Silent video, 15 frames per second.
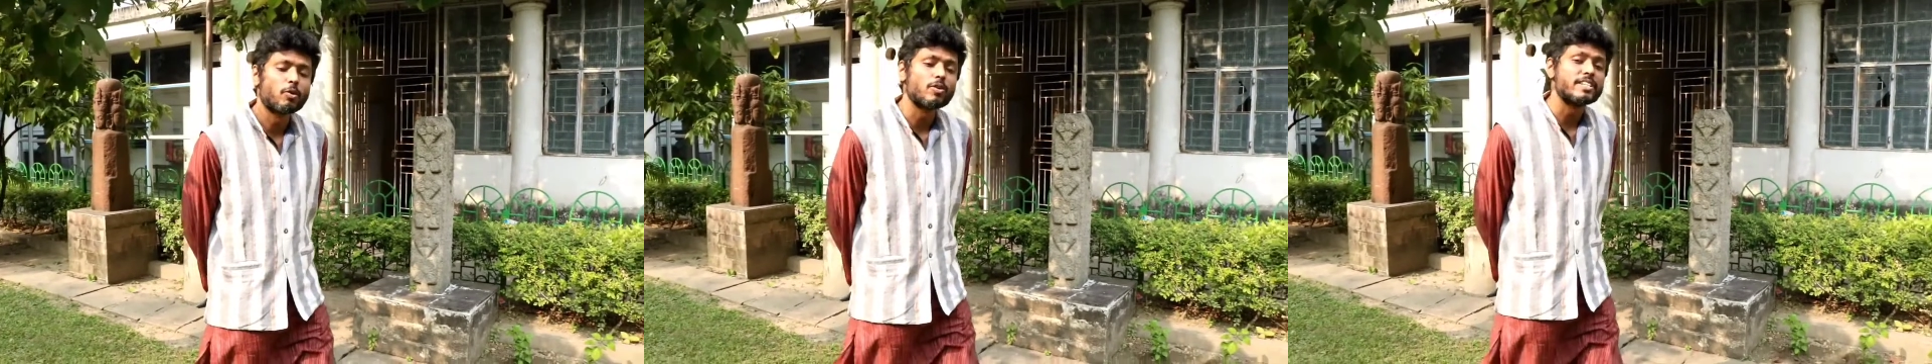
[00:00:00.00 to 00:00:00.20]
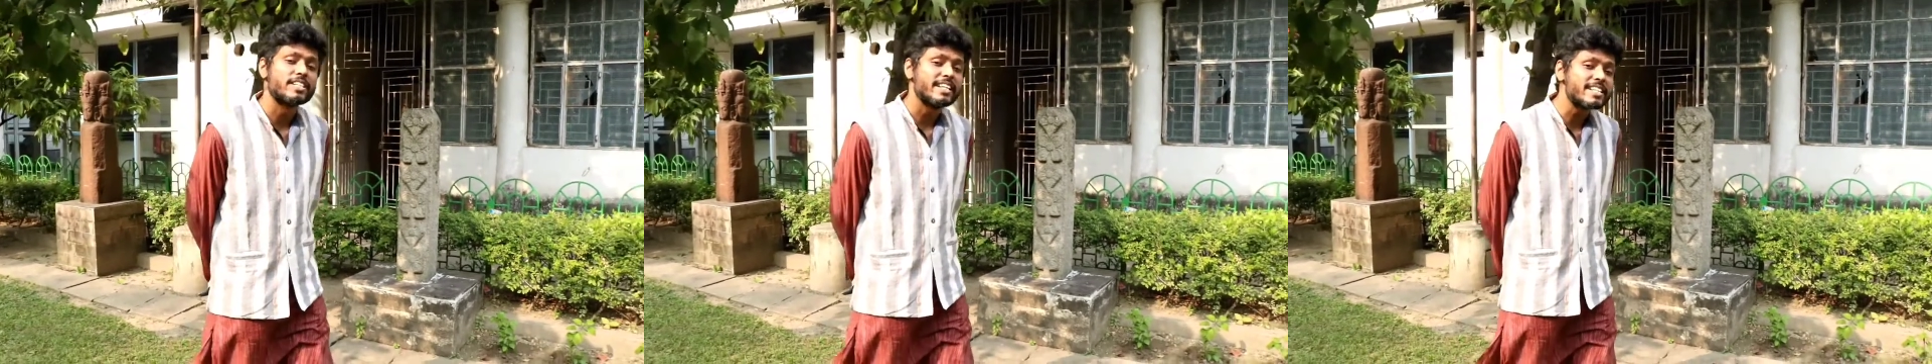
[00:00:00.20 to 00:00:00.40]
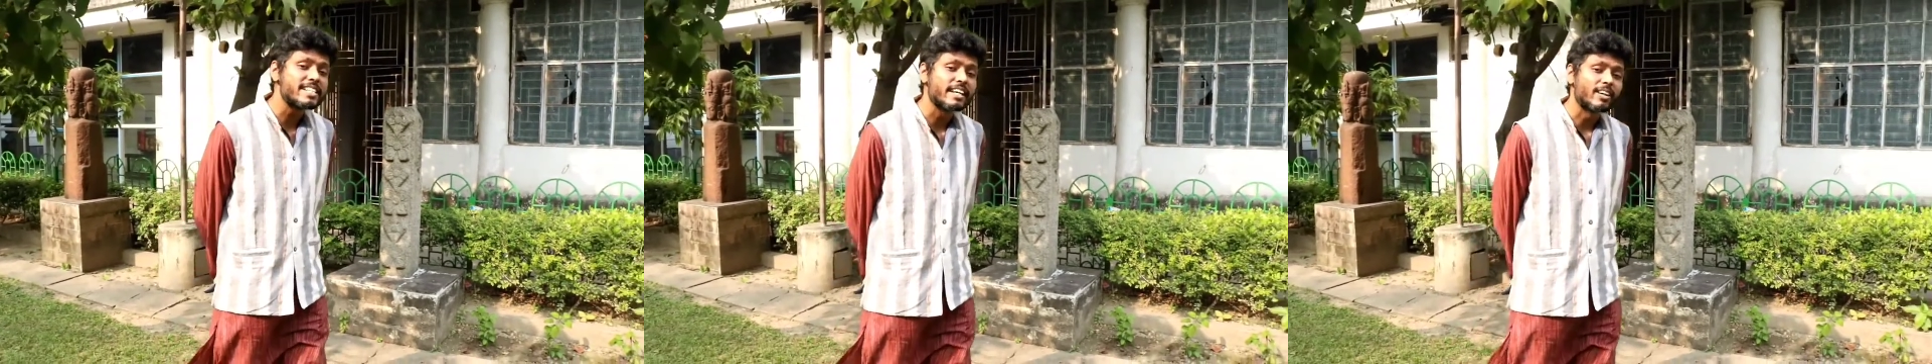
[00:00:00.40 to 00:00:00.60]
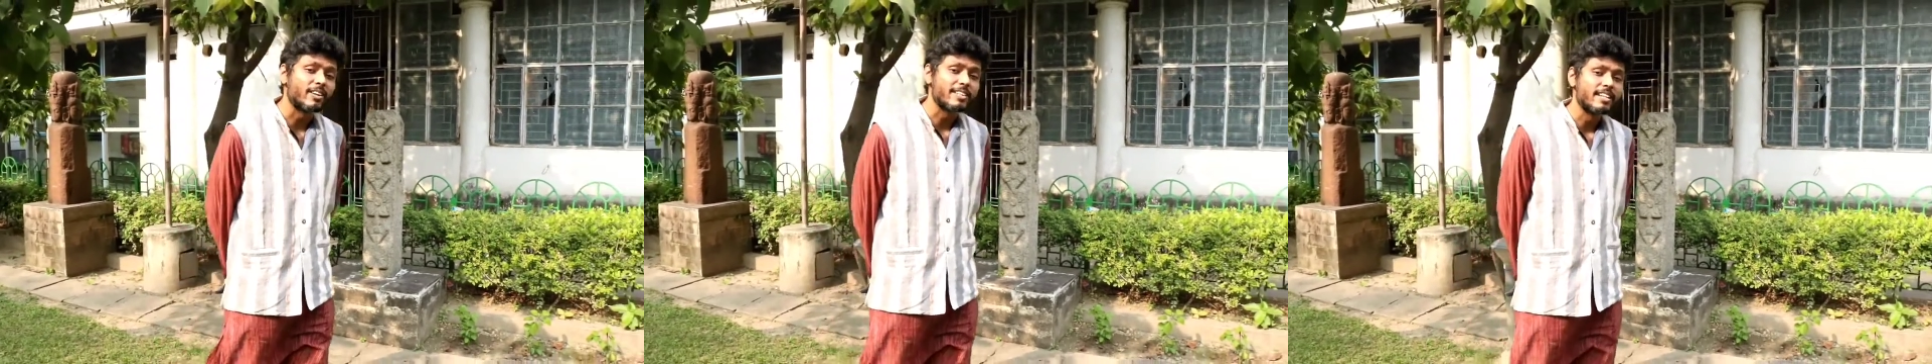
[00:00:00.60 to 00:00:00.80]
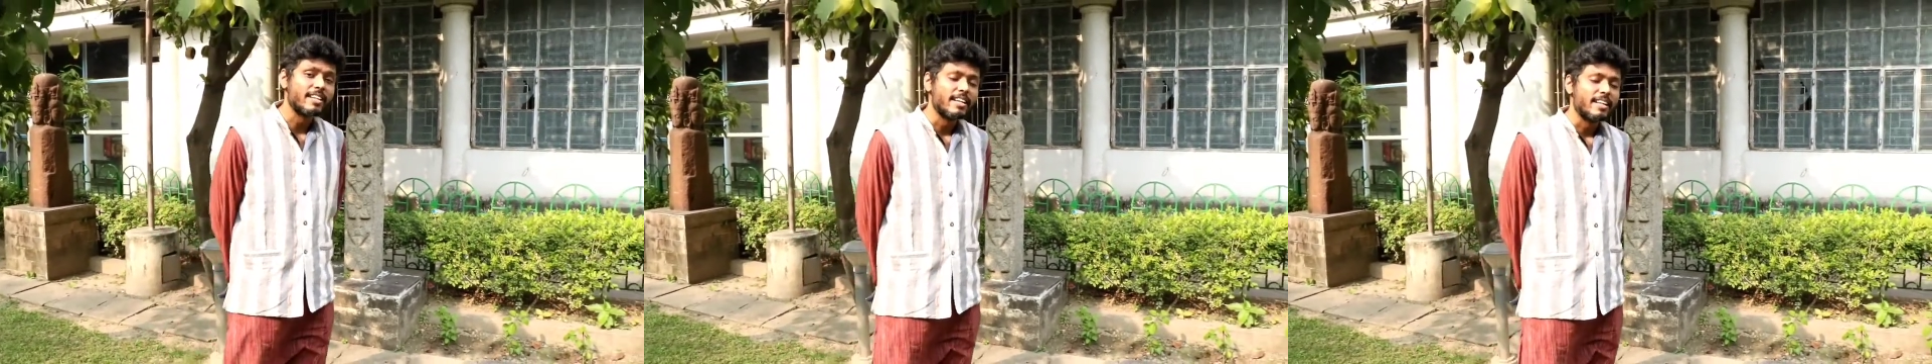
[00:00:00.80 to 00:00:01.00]
more
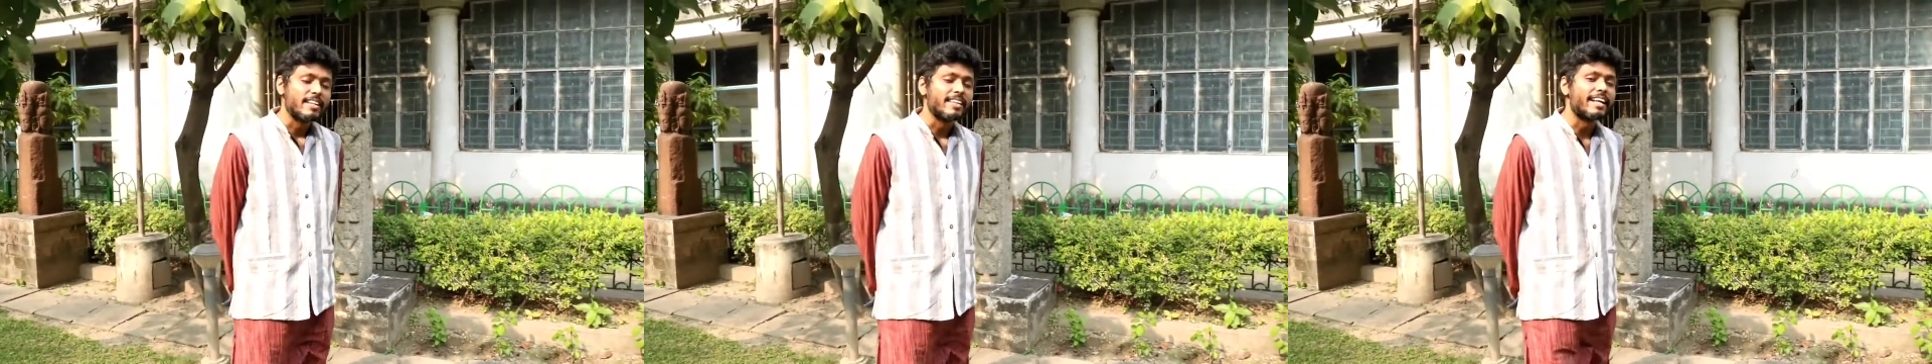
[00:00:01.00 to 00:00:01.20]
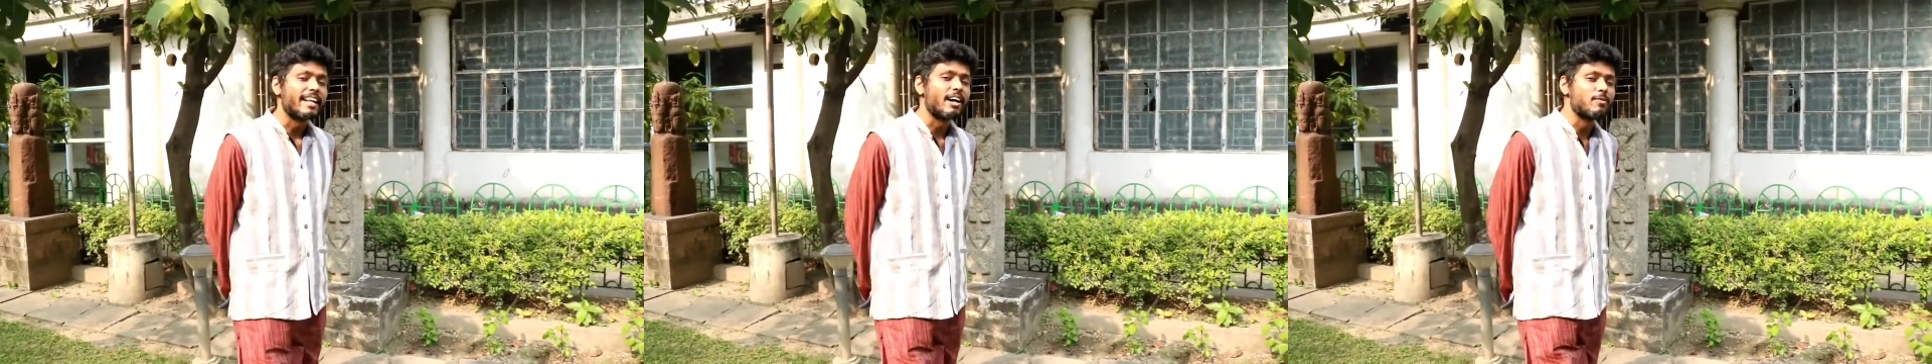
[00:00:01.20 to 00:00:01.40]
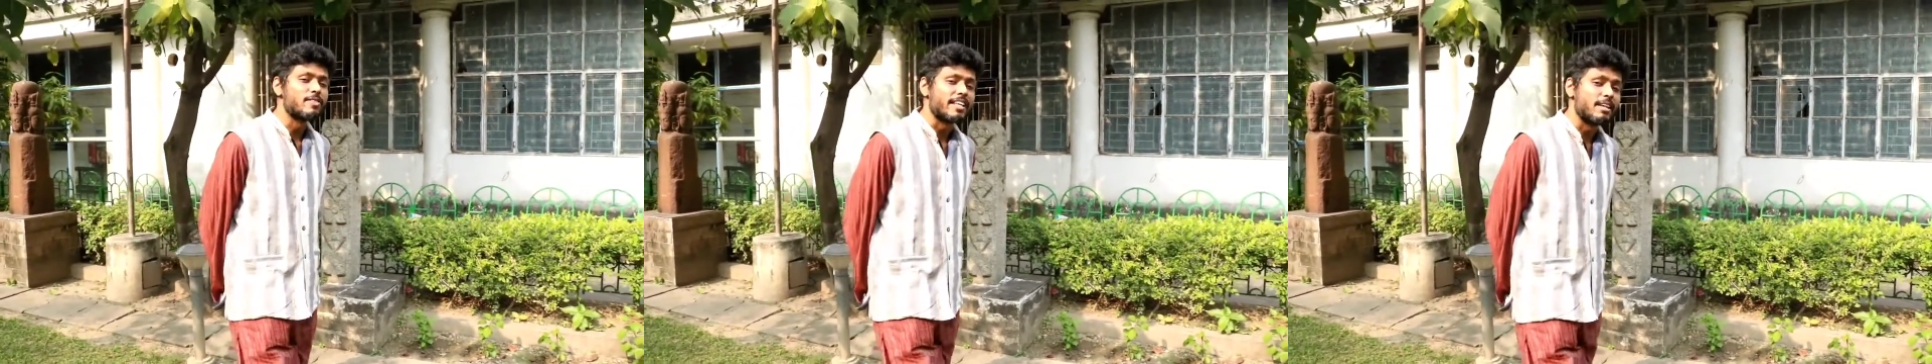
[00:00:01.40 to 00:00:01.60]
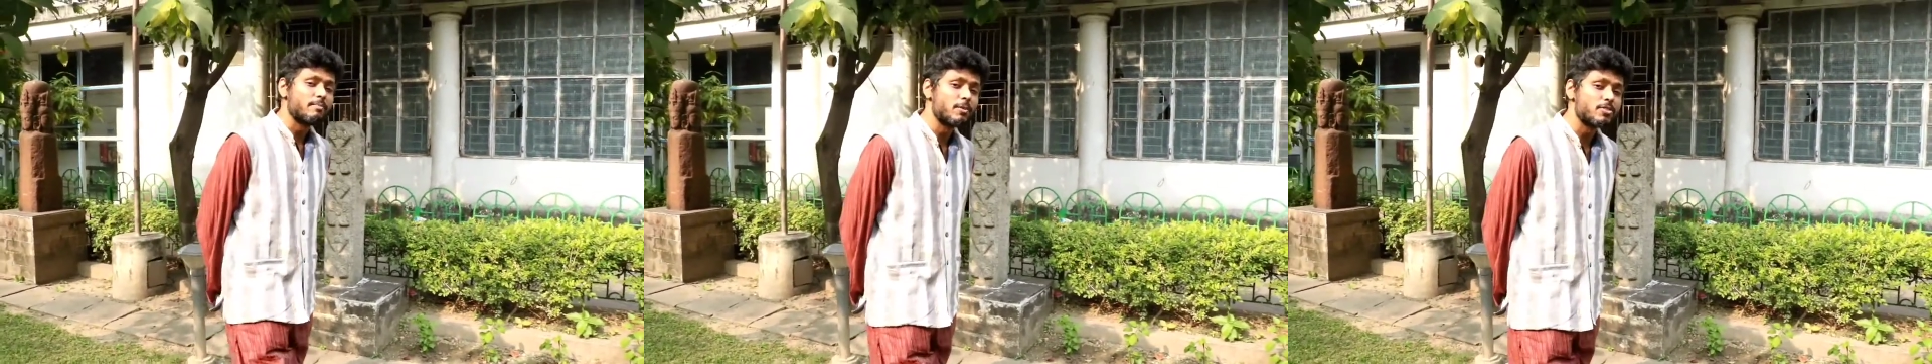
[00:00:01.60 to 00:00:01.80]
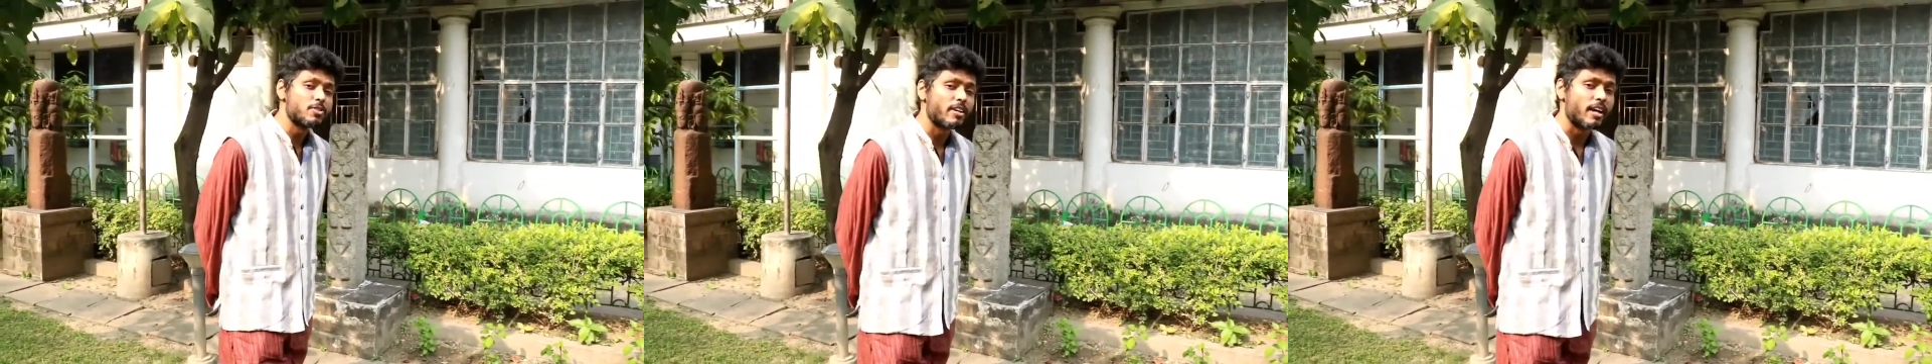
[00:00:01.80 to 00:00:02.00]
detailed than I was
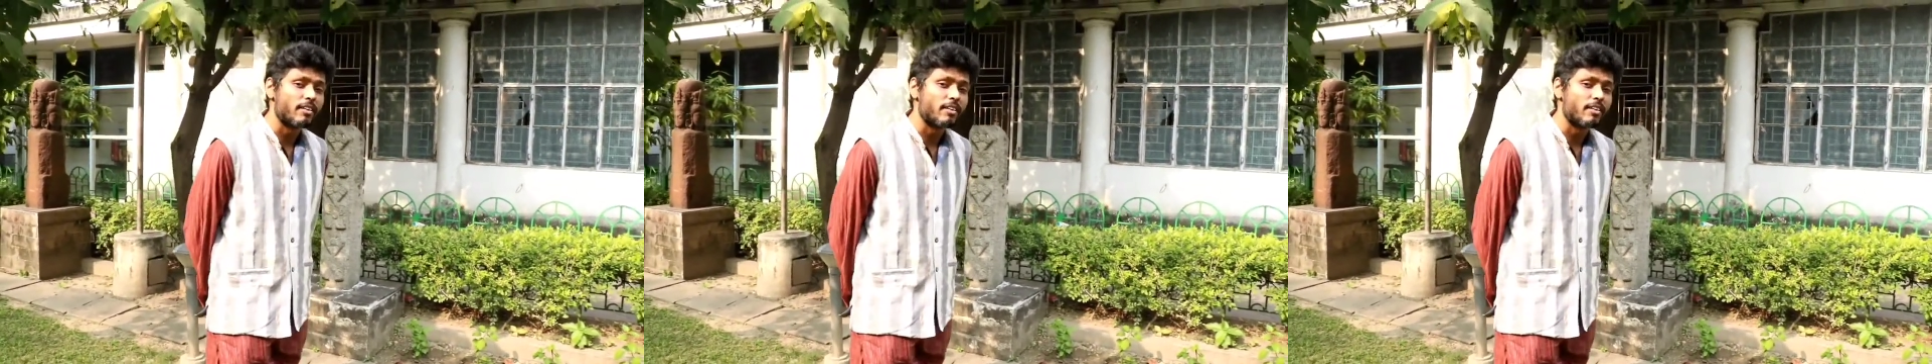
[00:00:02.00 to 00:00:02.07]
able to